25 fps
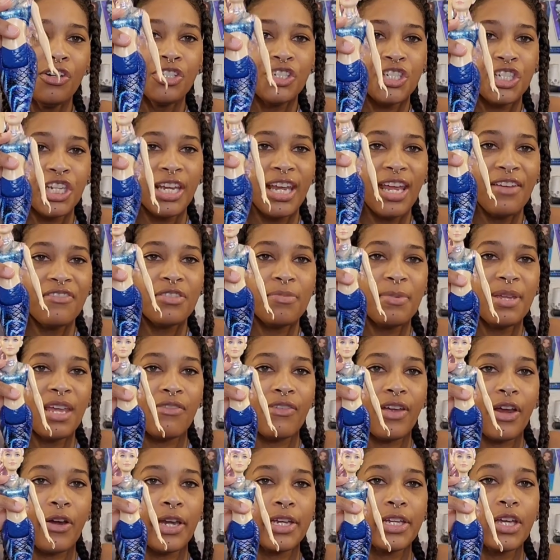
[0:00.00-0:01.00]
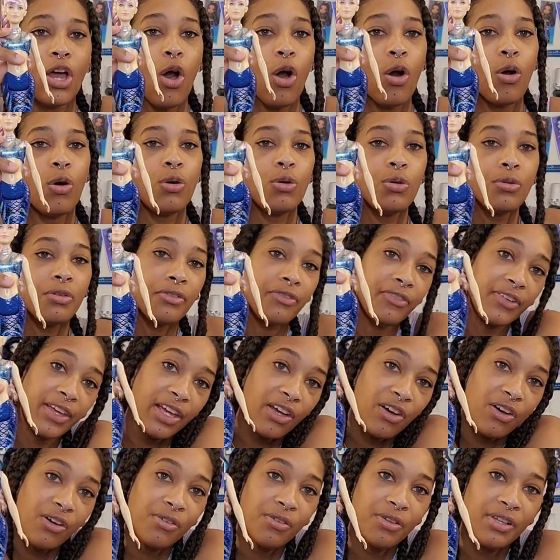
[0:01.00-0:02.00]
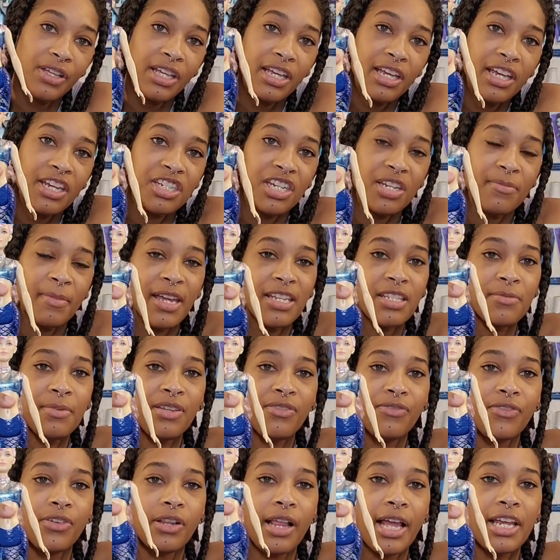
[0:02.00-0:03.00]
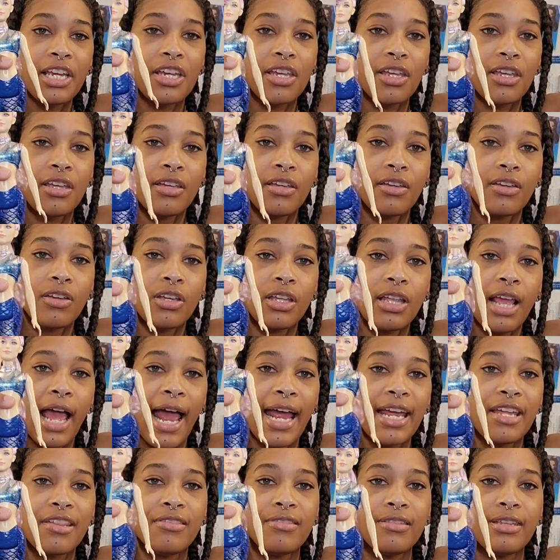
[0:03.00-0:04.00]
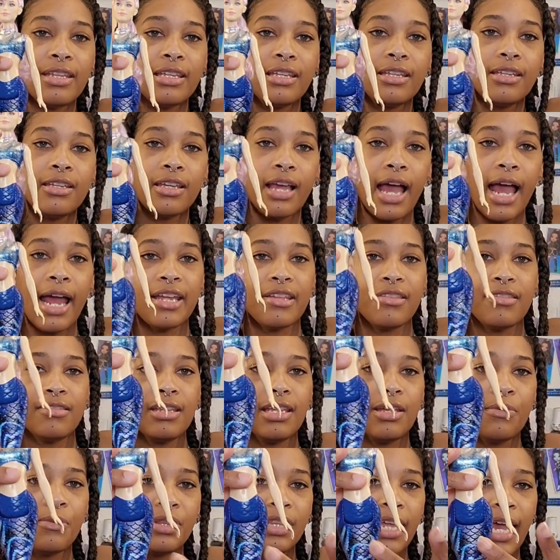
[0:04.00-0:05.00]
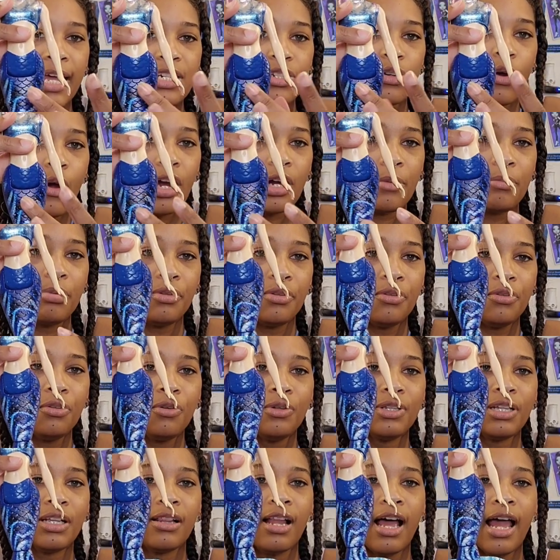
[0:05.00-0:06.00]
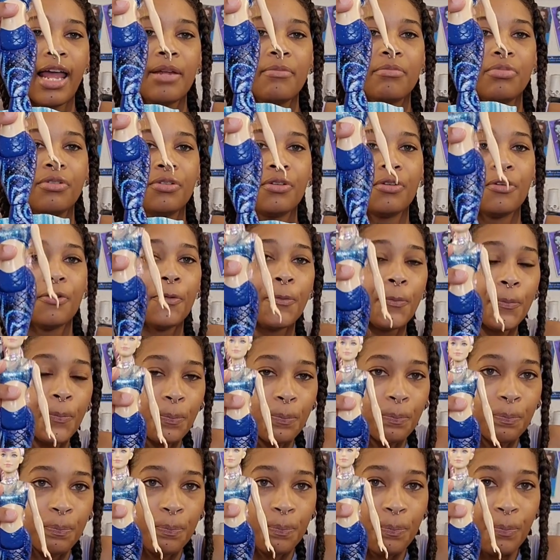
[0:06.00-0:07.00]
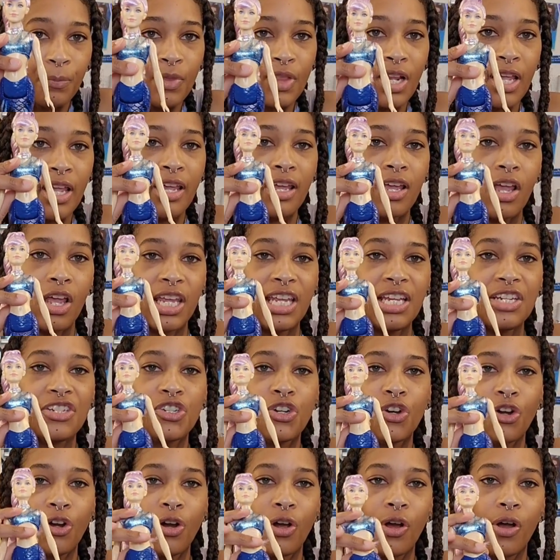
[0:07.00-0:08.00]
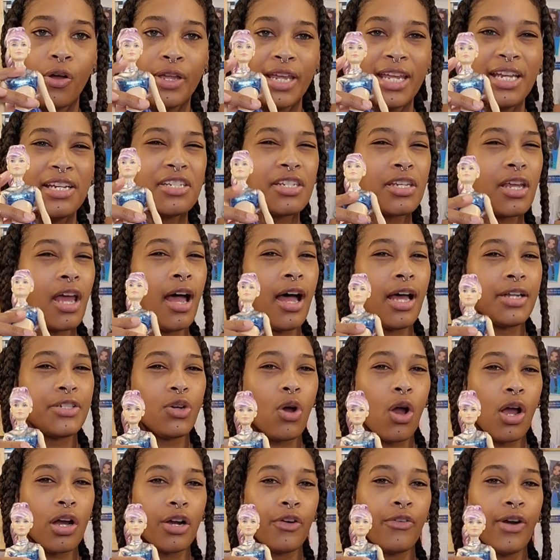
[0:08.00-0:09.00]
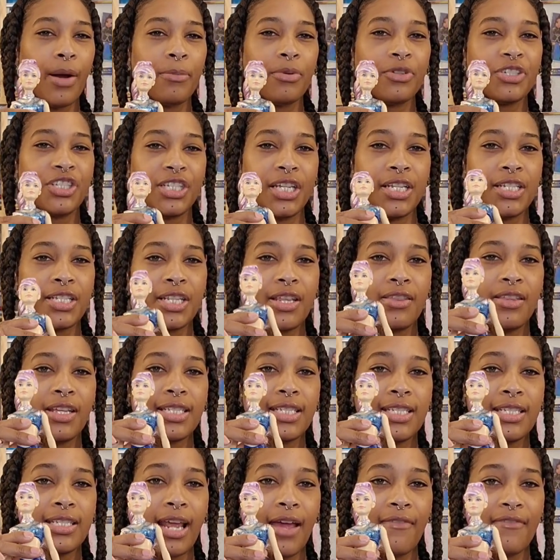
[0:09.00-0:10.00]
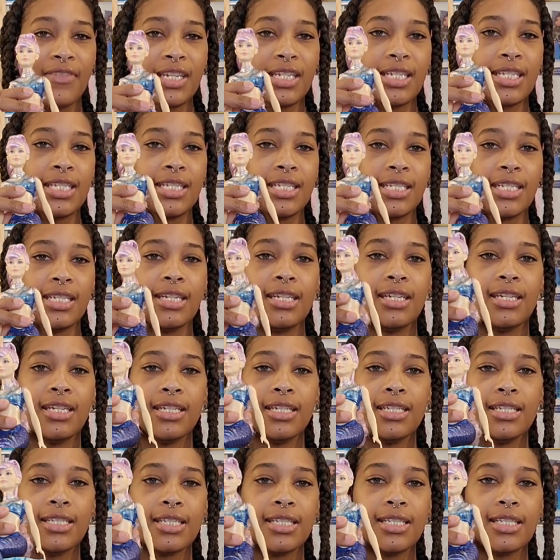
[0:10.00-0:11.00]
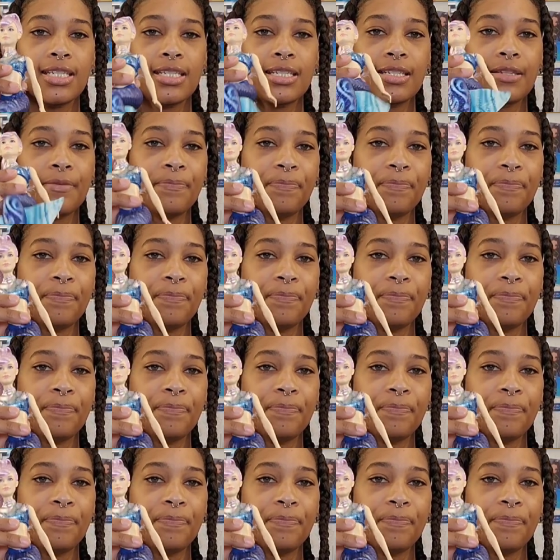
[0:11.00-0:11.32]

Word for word: she gives me a very cold feel. She makes me feel like icy, icy with that dark blue and a light blue. Each girl, each uh, daughter represents the seven seas